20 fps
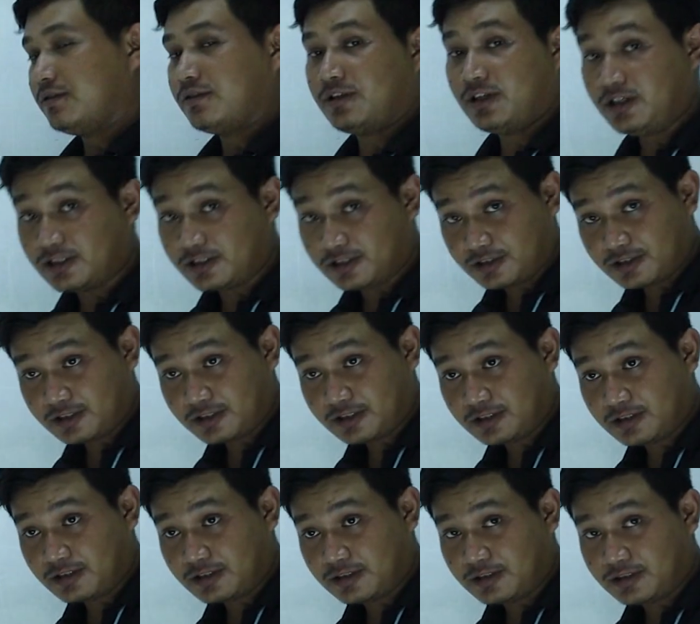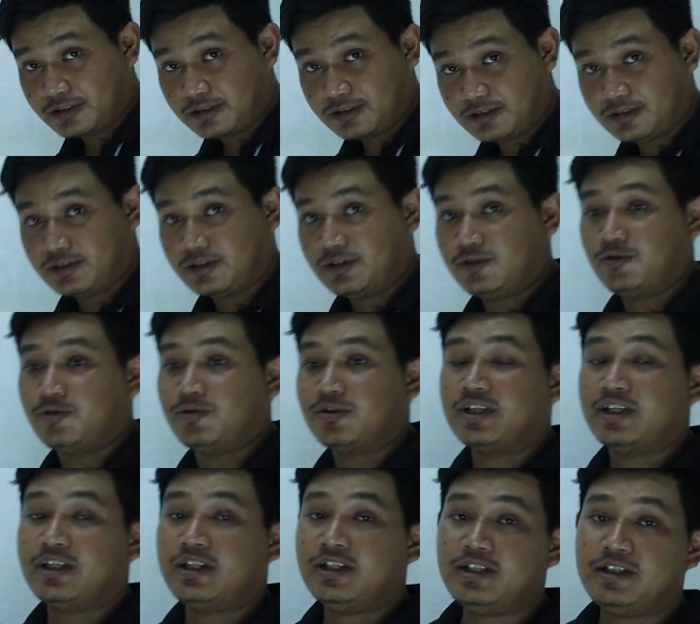H
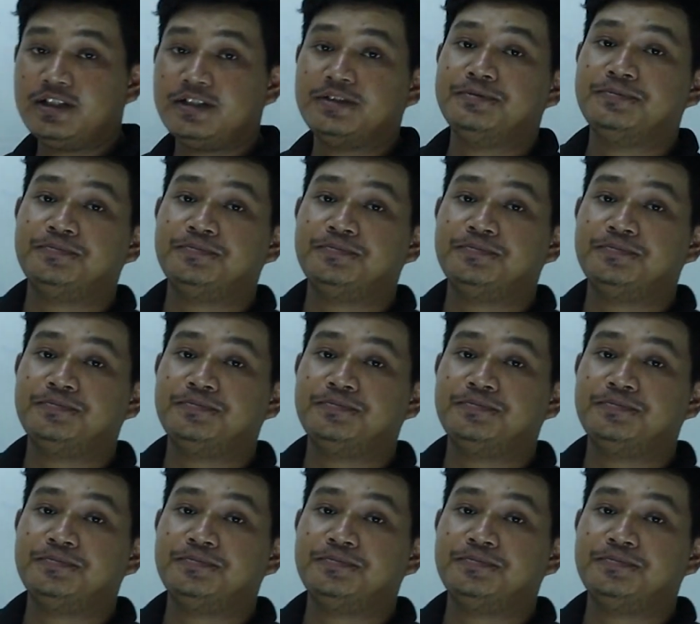Okay,